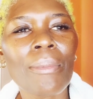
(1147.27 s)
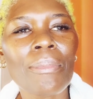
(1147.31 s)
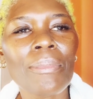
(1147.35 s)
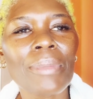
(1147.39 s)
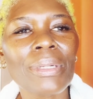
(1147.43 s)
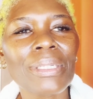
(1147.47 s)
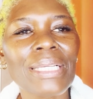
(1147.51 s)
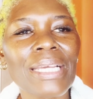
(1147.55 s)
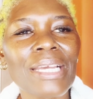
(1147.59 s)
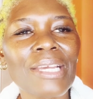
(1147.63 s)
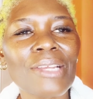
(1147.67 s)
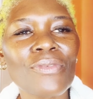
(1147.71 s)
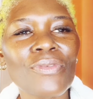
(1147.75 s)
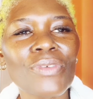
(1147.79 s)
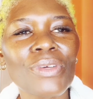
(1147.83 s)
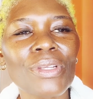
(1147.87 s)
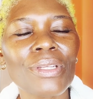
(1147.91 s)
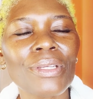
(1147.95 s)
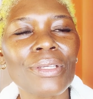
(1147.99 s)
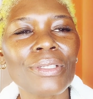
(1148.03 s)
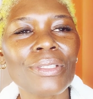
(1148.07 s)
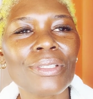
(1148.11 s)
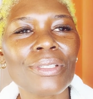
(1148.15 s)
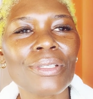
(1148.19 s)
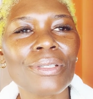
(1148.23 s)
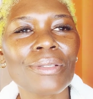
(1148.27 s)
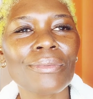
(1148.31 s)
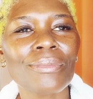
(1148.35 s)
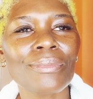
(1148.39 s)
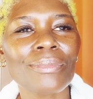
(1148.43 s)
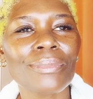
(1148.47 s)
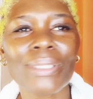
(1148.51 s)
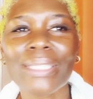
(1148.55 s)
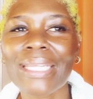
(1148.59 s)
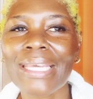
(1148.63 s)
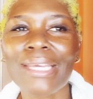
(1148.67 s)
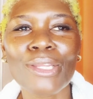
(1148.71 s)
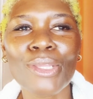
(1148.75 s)
But I ain't finished.
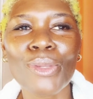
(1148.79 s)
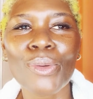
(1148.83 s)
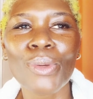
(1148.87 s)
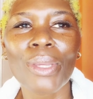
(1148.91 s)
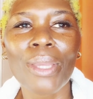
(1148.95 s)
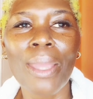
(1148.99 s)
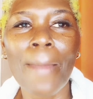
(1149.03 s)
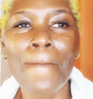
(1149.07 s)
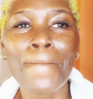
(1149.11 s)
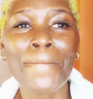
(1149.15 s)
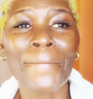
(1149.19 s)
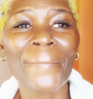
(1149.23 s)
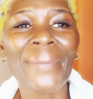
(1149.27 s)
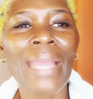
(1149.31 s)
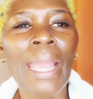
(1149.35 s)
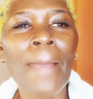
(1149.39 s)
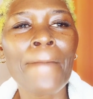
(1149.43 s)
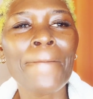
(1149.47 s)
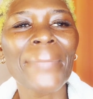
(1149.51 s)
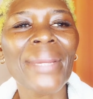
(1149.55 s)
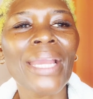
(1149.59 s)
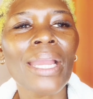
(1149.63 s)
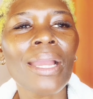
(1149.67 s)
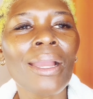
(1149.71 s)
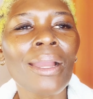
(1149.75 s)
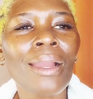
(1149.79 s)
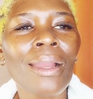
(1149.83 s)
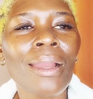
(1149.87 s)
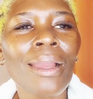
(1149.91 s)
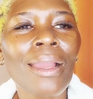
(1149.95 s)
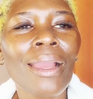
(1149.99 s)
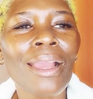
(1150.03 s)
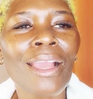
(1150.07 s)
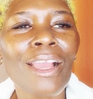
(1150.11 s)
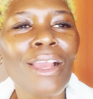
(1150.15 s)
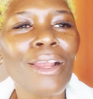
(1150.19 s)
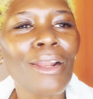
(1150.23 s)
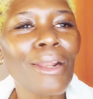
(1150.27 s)
But anyway,
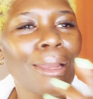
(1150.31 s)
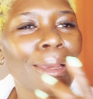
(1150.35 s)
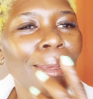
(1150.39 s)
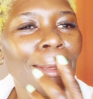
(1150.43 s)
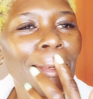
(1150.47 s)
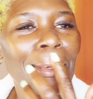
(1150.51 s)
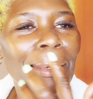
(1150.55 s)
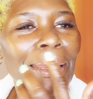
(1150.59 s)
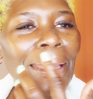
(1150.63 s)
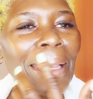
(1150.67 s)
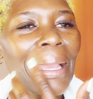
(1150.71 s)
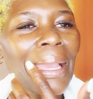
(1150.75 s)
good night.